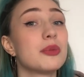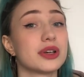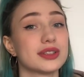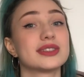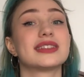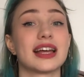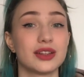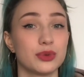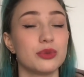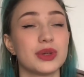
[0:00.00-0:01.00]
because
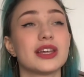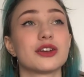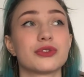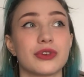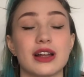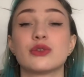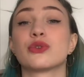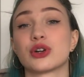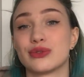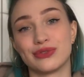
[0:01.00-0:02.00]
that will be your friend
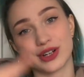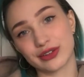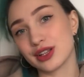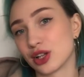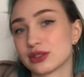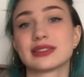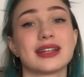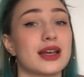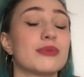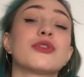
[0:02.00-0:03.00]
for a very long time,